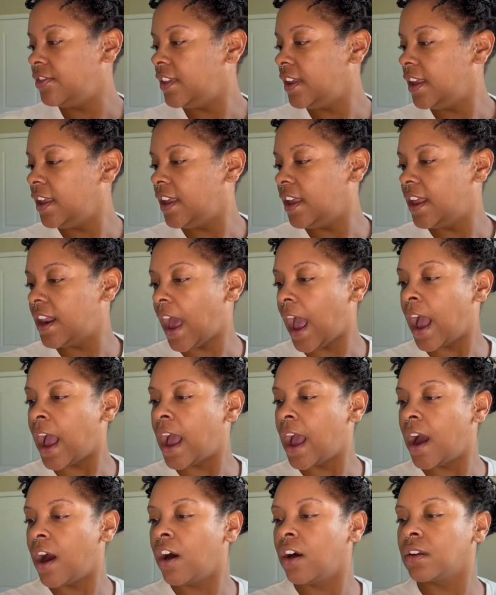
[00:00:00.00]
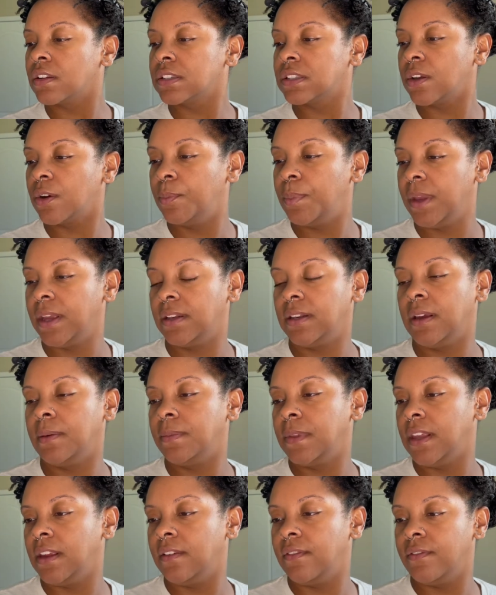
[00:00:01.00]
then I also picked up
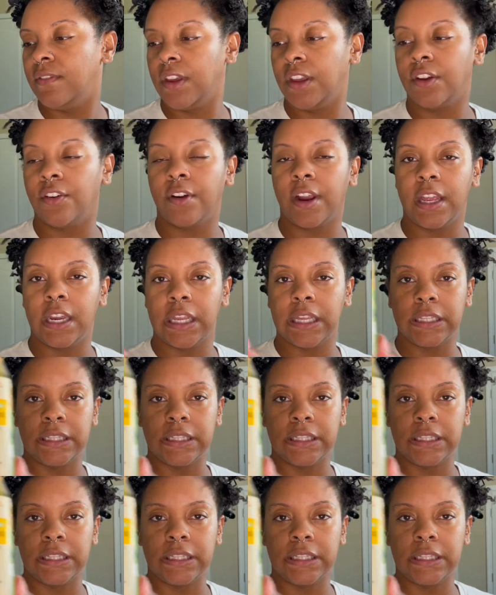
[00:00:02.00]
the Invigorating